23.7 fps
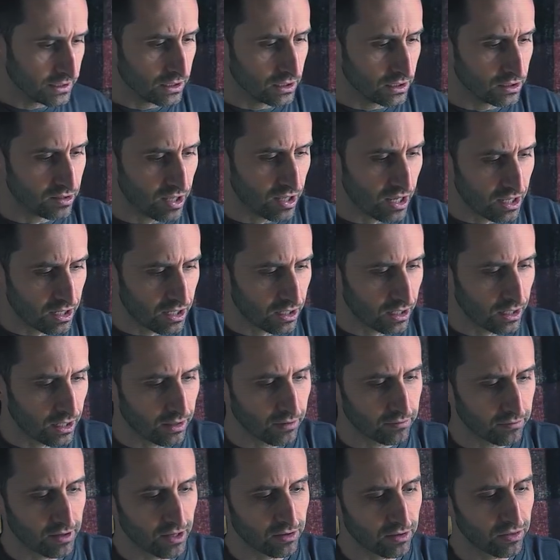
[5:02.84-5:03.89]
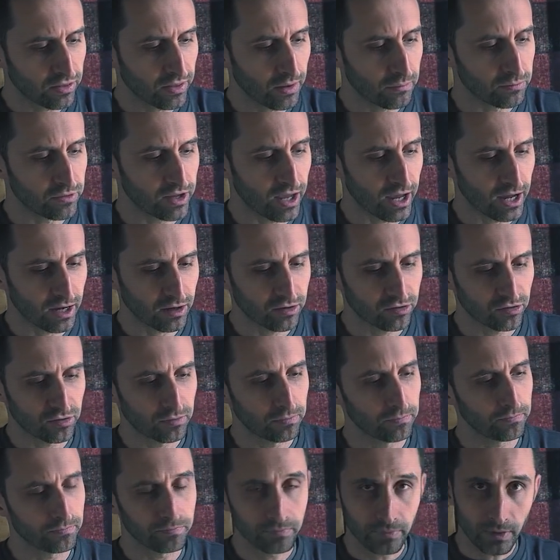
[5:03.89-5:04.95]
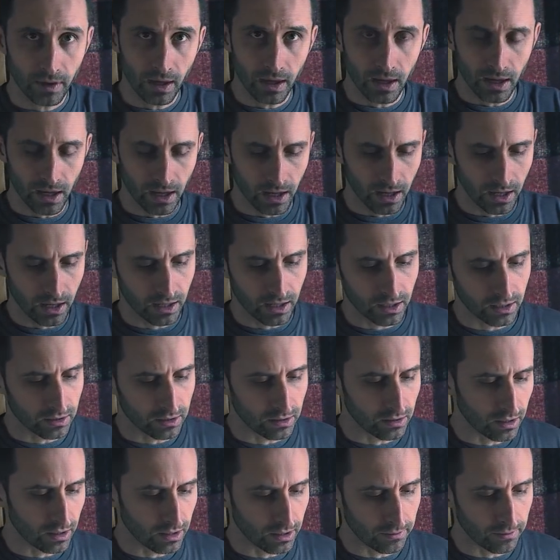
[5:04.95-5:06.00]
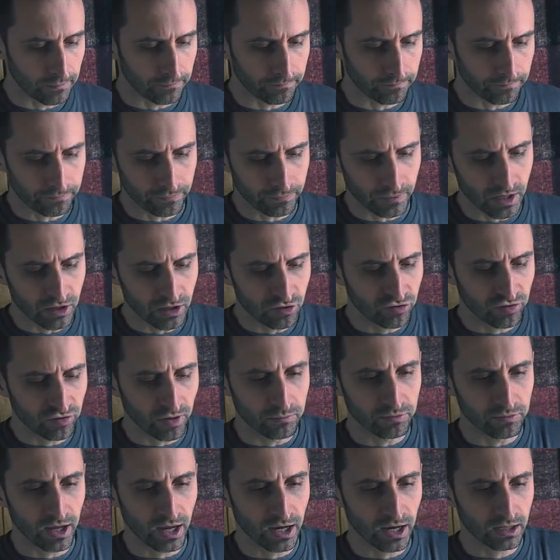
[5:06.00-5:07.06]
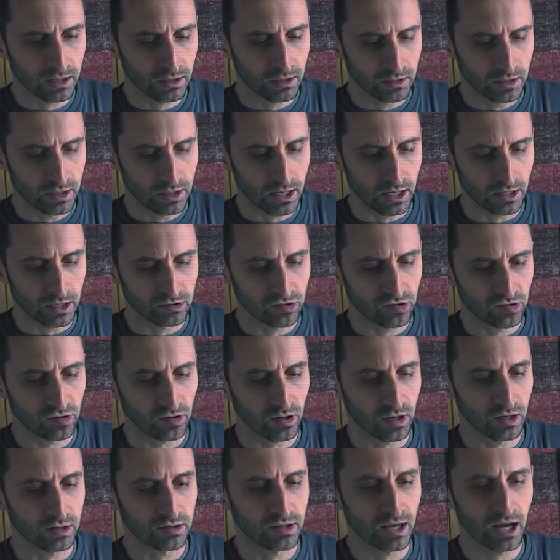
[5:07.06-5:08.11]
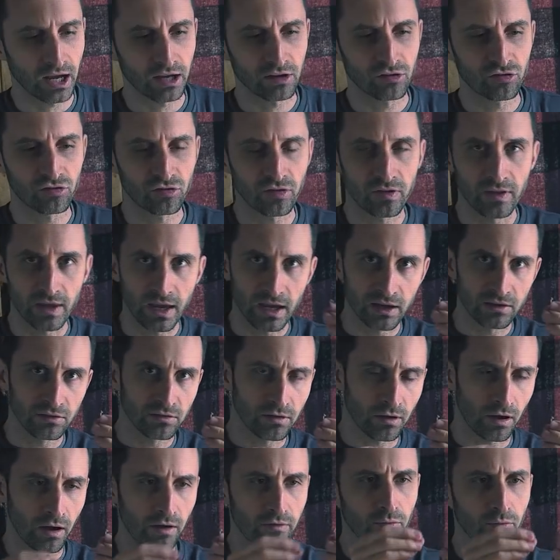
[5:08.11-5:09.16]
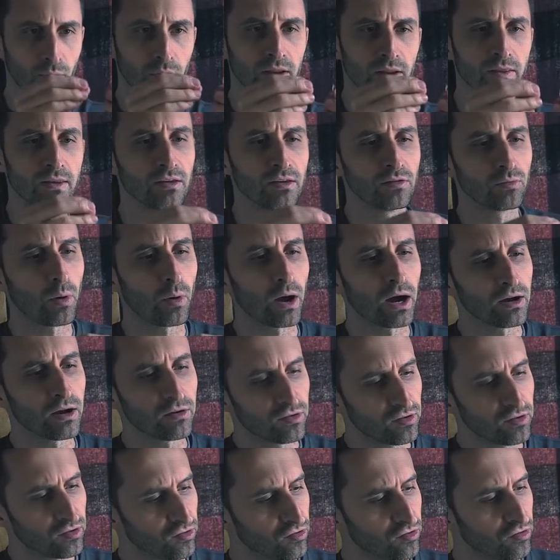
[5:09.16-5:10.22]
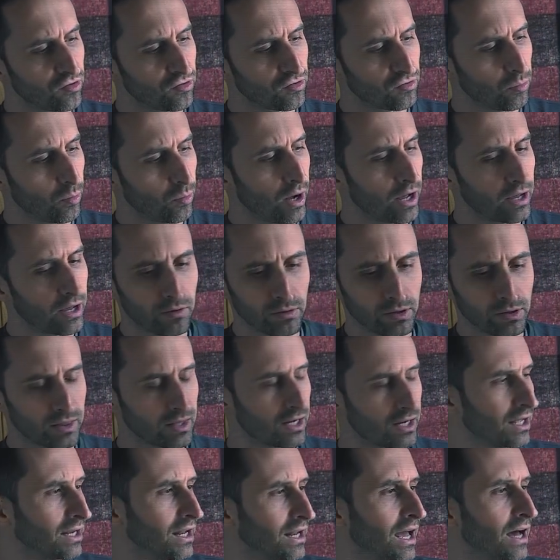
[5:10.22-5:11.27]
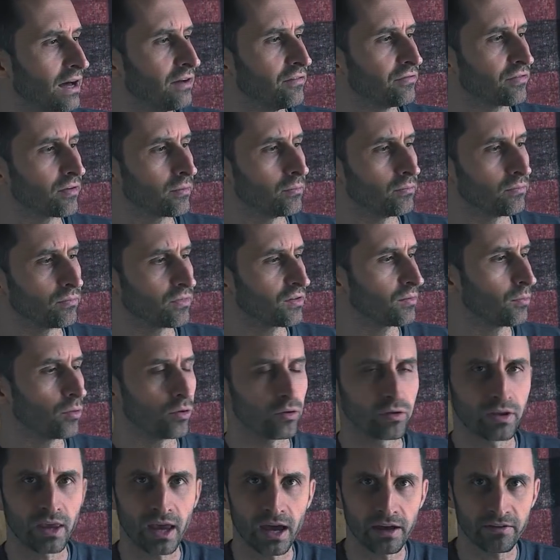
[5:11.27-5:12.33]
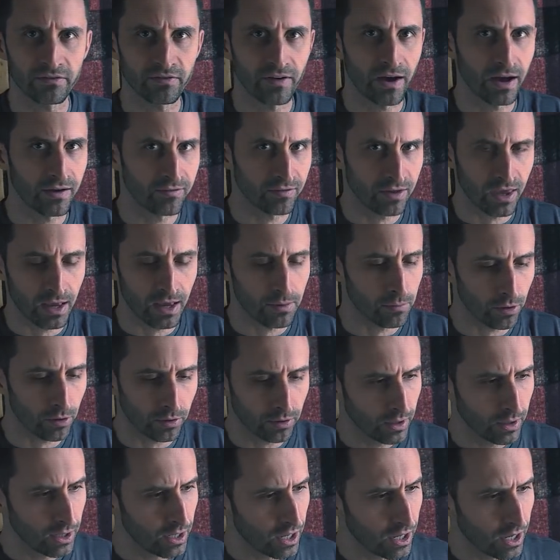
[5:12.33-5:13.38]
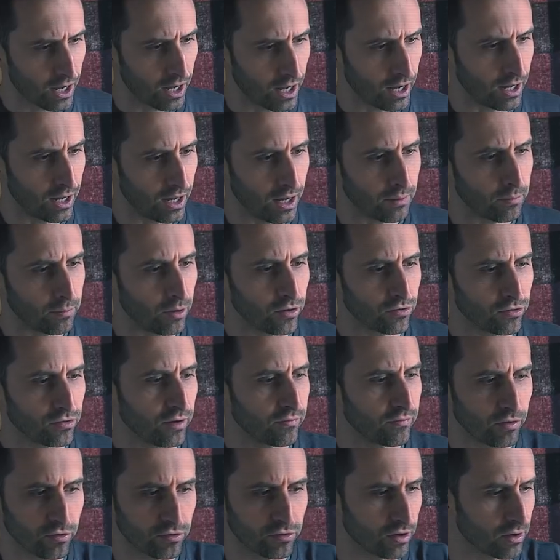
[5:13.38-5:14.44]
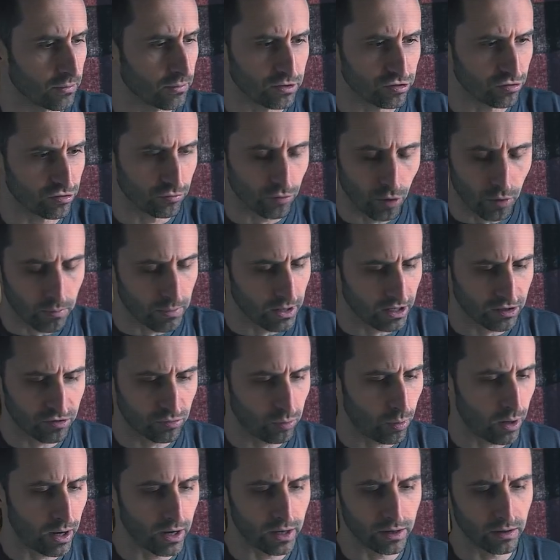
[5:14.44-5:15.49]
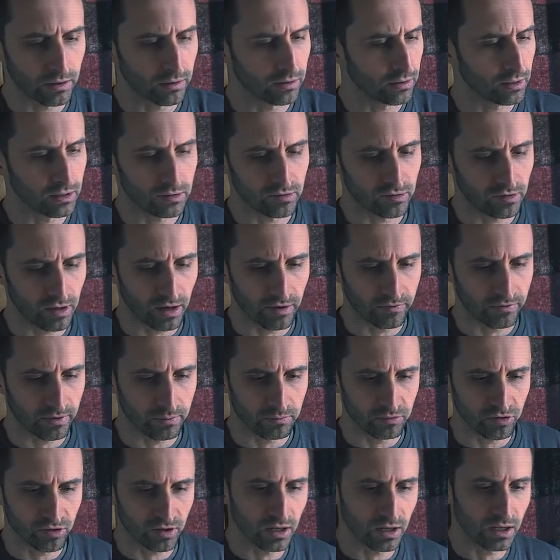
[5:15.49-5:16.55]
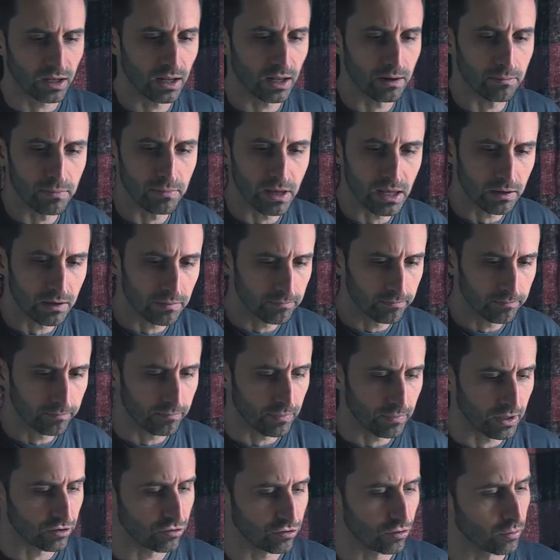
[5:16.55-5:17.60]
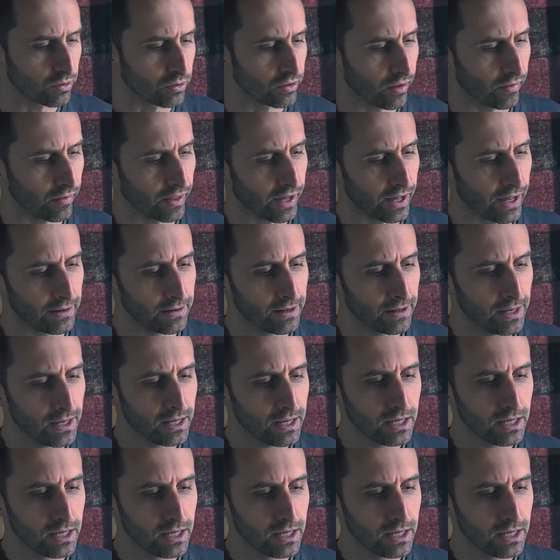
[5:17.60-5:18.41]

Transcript: you take uh, take the thumbtacks and um, each thumbtack gets attached to the end of one of these wires. This is just wiring that I'd had from some old Cat five cable. Uh, I'm also, I've also got a bunch of Romex wire and stuff, and I'm just going to kind of make, make do with all that.